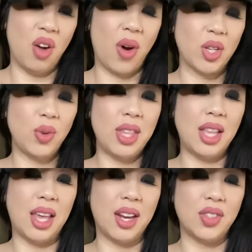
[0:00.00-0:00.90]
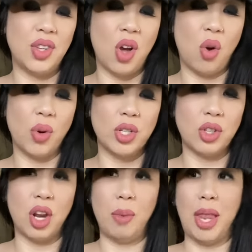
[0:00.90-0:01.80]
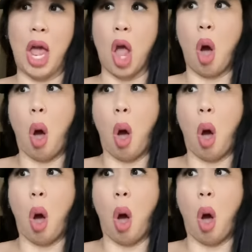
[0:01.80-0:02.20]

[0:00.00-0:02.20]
Watch when they let us know. We're just going to be like,